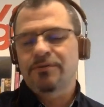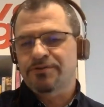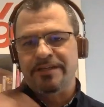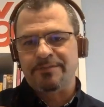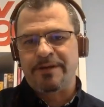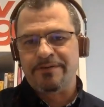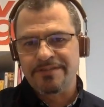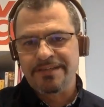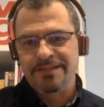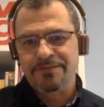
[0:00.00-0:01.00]
transparency
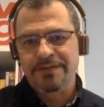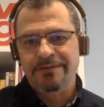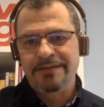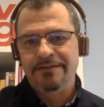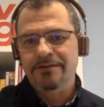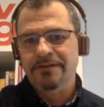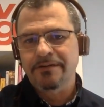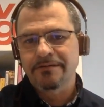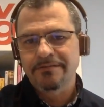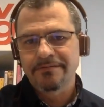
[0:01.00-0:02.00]
is really, really good.
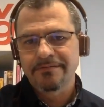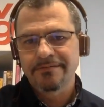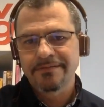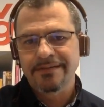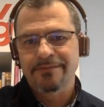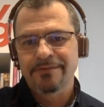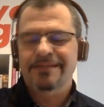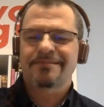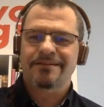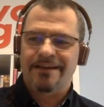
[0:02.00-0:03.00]
We'll get the
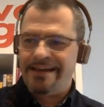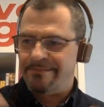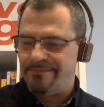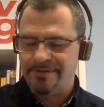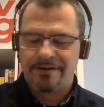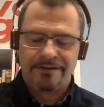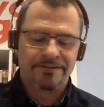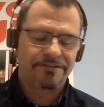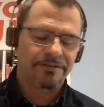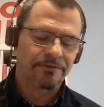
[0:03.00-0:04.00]
client
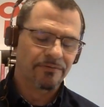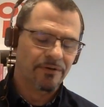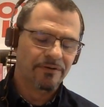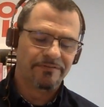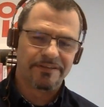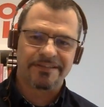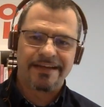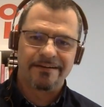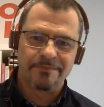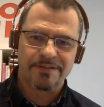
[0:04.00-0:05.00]
onto all of the
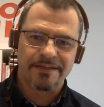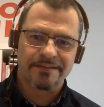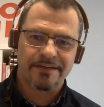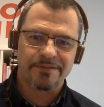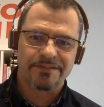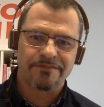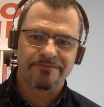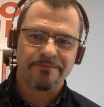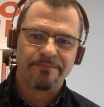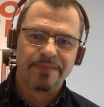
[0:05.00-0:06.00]
stand-ups and that type of stuff.
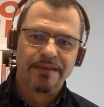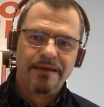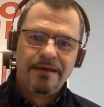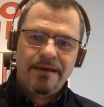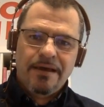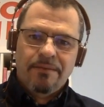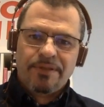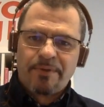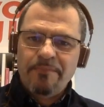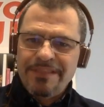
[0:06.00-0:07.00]
But the
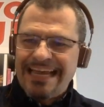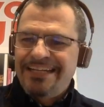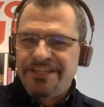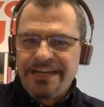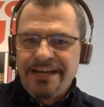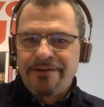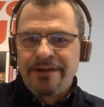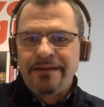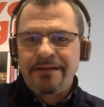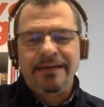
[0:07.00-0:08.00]
problem with
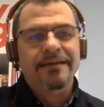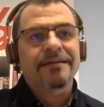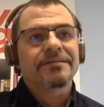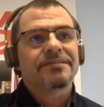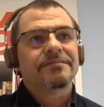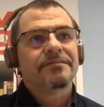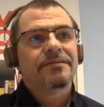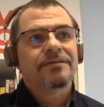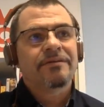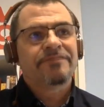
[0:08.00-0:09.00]
engineering is
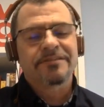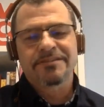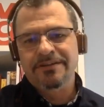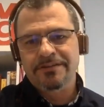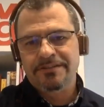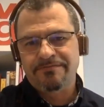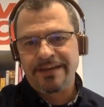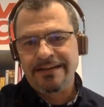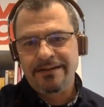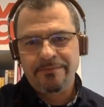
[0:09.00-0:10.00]
you have to discuss
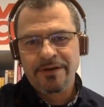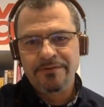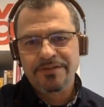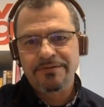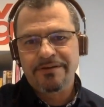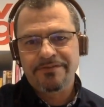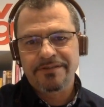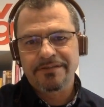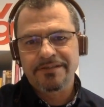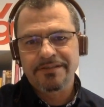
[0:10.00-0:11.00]
failure modes. You have to
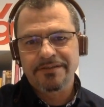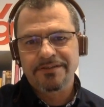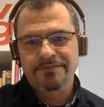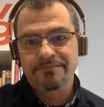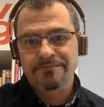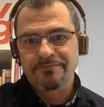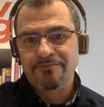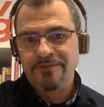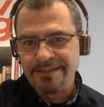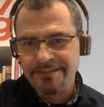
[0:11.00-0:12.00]
discuss
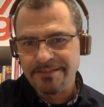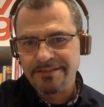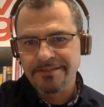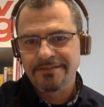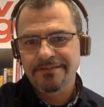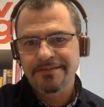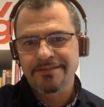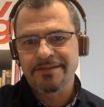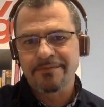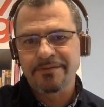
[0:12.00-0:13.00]
risks, this
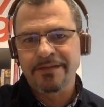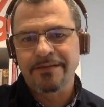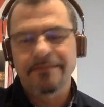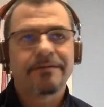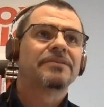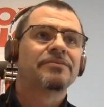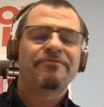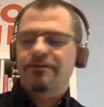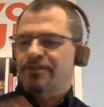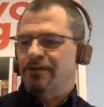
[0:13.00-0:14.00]
type of thing. So if you
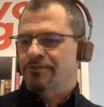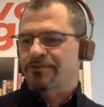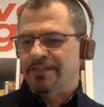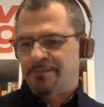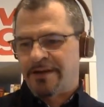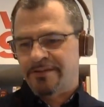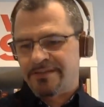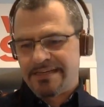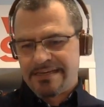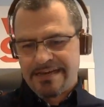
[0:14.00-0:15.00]
have total
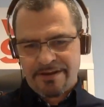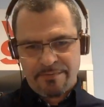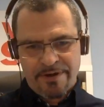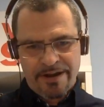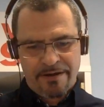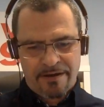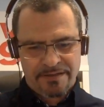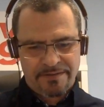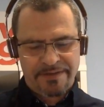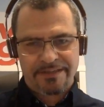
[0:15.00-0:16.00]
transparency and you bring on
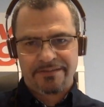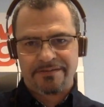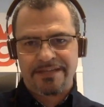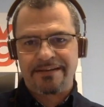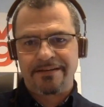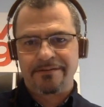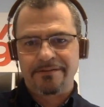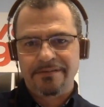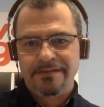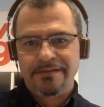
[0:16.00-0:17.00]
somebody who's not technical,
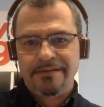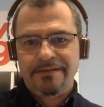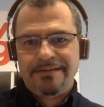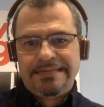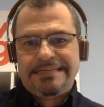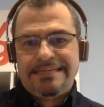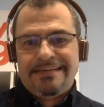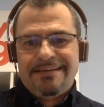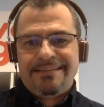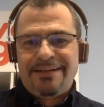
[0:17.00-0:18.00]

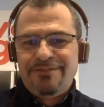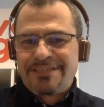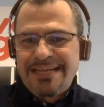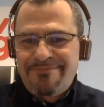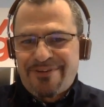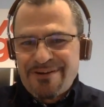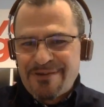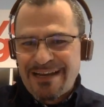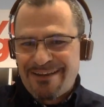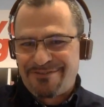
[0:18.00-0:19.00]
they don't sleep very
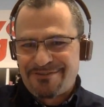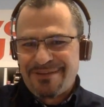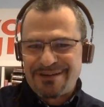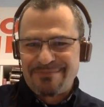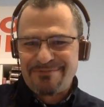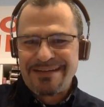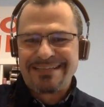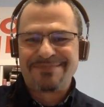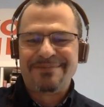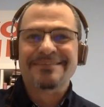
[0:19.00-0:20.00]
well after a couple of weeks
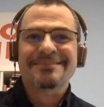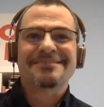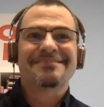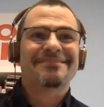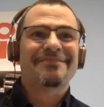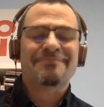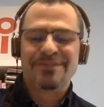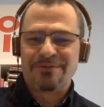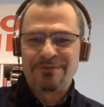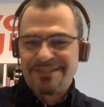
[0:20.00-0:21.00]
because the developers are
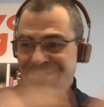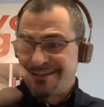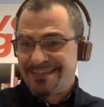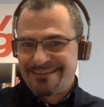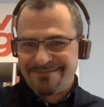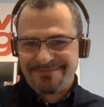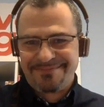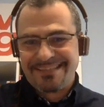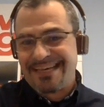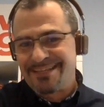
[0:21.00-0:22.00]
always discussing
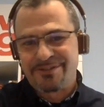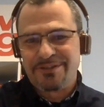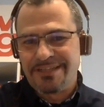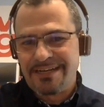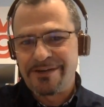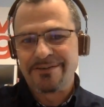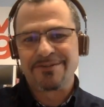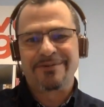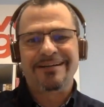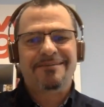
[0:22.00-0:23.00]
disaster scenarios,
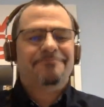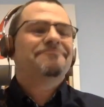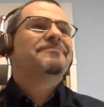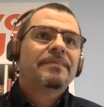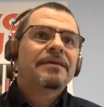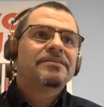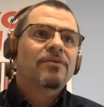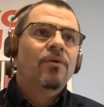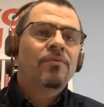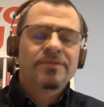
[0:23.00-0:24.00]
right? There's
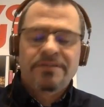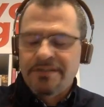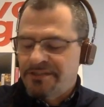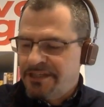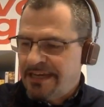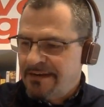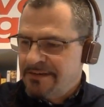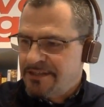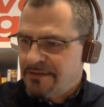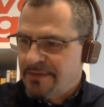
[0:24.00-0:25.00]
always this challenge
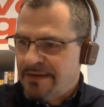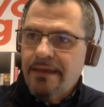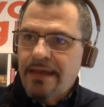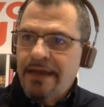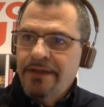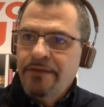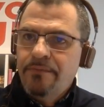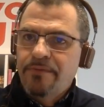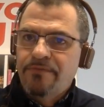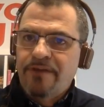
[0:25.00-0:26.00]
around how do you
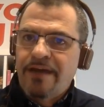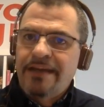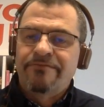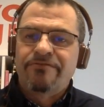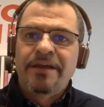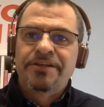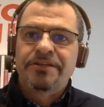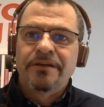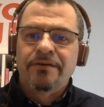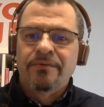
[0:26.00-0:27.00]
provide information in
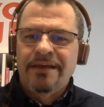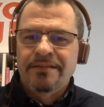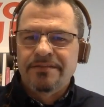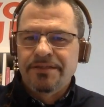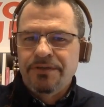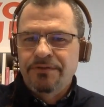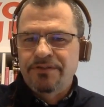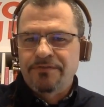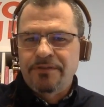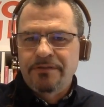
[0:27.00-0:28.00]
a way that's useful